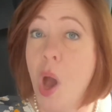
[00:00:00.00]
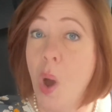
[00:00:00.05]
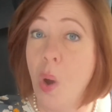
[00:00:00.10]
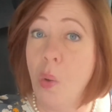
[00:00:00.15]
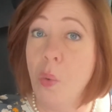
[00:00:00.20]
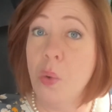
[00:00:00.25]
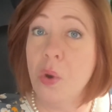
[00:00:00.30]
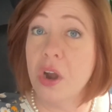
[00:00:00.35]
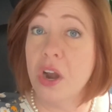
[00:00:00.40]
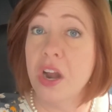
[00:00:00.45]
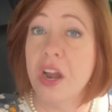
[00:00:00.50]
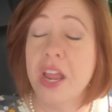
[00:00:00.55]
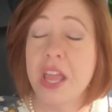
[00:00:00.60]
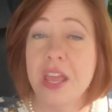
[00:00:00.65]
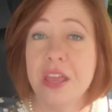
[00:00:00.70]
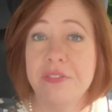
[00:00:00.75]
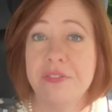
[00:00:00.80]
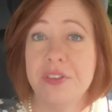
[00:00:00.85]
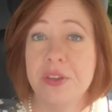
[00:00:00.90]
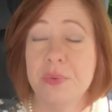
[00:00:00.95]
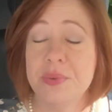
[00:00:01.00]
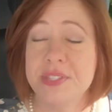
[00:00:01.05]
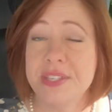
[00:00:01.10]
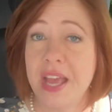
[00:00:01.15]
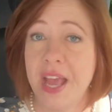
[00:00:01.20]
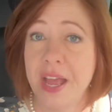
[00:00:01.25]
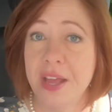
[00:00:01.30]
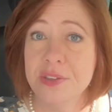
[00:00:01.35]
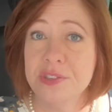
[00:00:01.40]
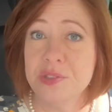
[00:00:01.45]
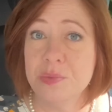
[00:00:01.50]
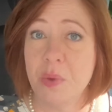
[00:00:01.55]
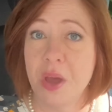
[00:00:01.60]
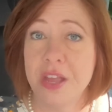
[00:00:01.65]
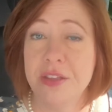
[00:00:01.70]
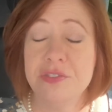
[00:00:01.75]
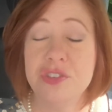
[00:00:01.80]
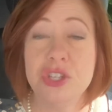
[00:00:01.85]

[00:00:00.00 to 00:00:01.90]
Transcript: or if it was a housewife,